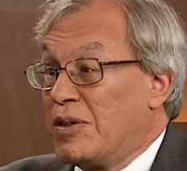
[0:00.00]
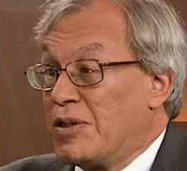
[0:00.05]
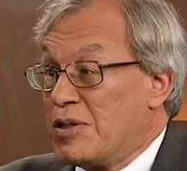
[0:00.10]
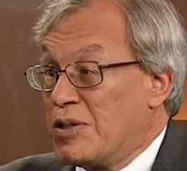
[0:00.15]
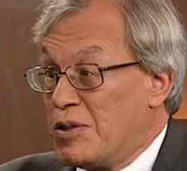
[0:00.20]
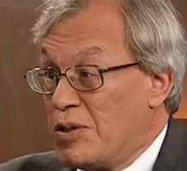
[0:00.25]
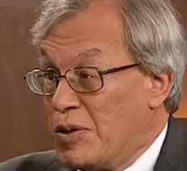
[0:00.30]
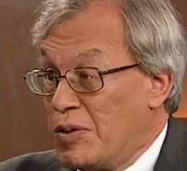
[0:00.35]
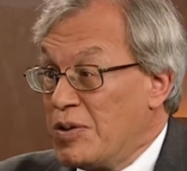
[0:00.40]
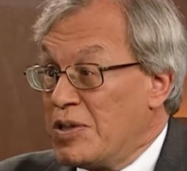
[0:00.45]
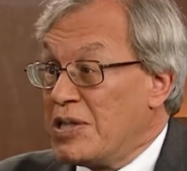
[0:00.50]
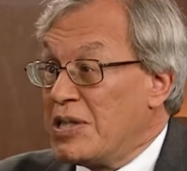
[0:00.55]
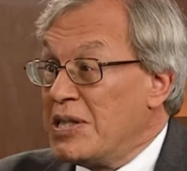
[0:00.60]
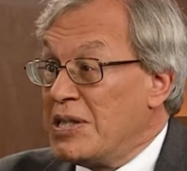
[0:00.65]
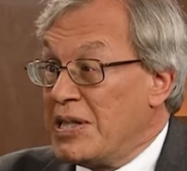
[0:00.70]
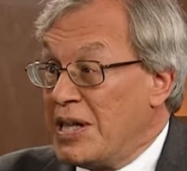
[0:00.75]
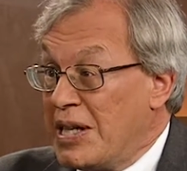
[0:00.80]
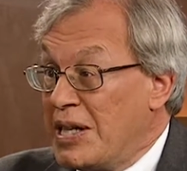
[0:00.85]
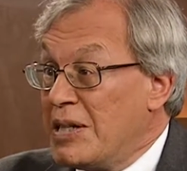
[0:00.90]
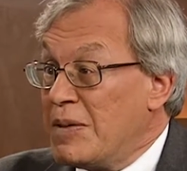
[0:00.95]
The students
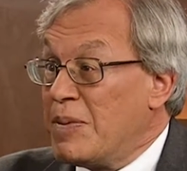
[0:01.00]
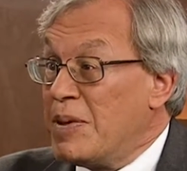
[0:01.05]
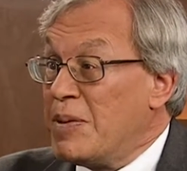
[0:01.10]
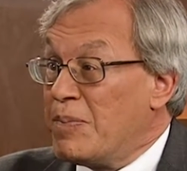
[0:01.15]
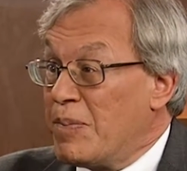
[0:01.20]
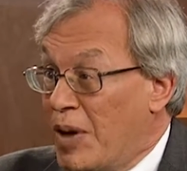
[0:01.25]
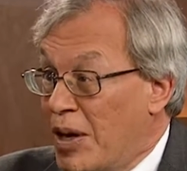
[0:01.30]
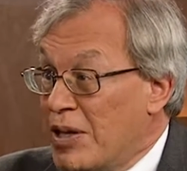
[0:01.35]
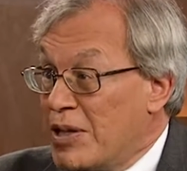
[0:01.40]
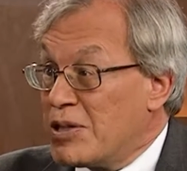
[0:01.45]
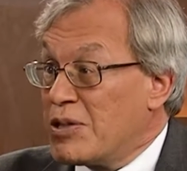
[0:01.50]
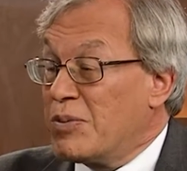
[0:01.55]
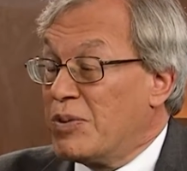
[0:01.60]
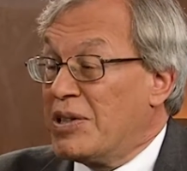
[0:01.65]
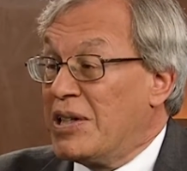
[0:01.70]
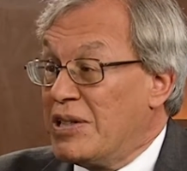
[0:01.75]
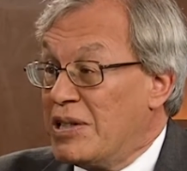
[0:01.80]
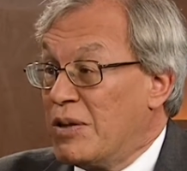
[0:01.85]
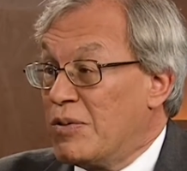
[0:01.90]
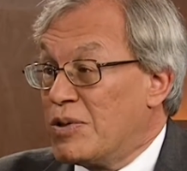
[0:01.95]
needed to be punished. What
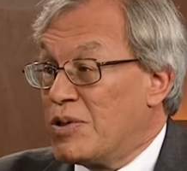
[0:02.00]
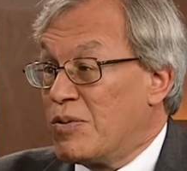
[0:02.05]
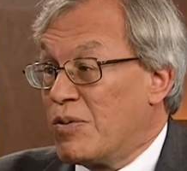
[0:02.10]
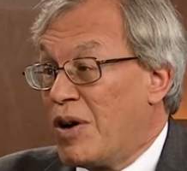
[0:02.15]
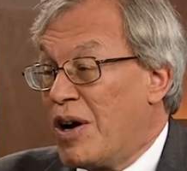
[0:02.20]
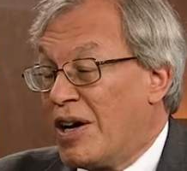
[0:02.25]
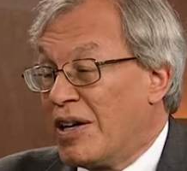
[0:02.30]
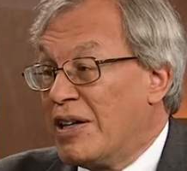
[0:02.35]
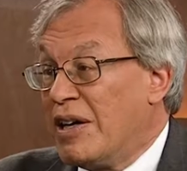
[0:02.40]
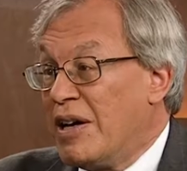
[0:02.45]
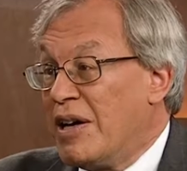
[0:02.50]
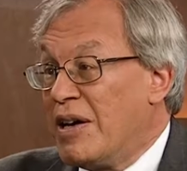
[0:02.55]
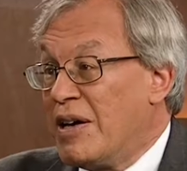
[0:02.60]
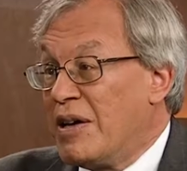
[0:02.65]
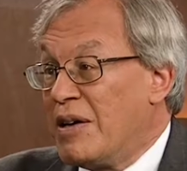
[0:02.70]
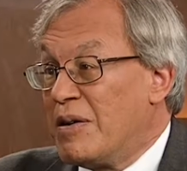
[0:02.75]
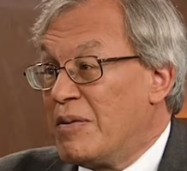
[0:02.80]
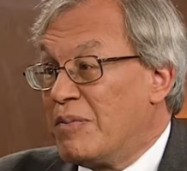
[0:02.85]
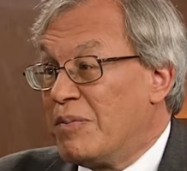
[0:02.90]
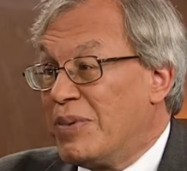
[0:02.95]
they did was wrong,
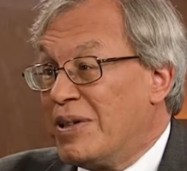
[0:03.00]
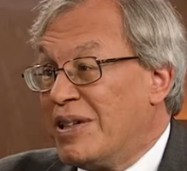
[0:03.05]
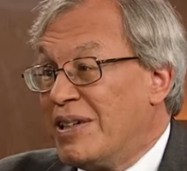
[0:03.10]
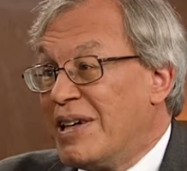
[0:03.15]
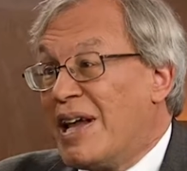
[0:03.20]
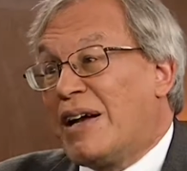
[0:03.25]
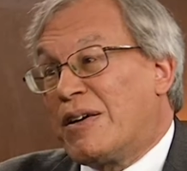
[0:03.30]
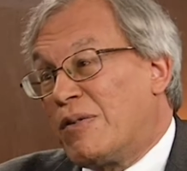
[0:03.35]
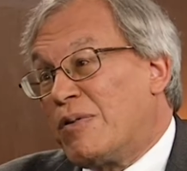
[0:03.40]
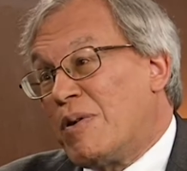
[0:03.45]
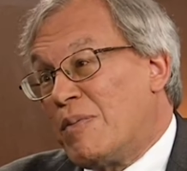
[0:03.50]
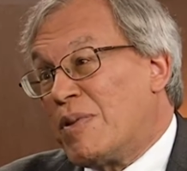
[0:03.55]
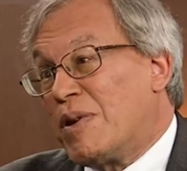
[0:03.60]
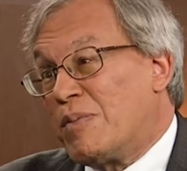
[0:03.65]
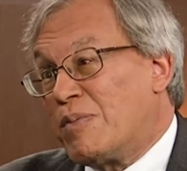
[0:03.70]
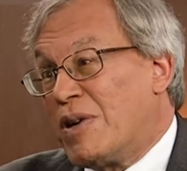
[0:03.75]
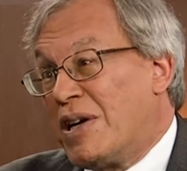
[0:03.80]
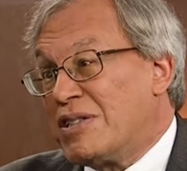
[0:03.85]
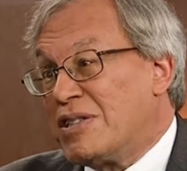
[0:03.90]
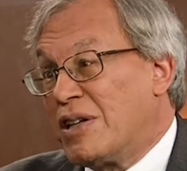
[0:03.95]
but not criminal
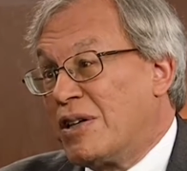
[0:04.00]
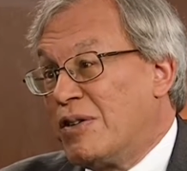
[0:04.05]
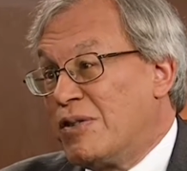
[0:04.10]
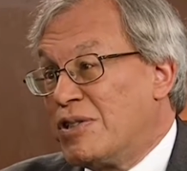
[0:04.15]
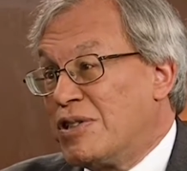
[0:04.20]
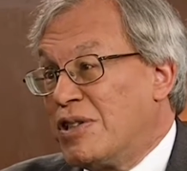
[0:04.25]
prosecution.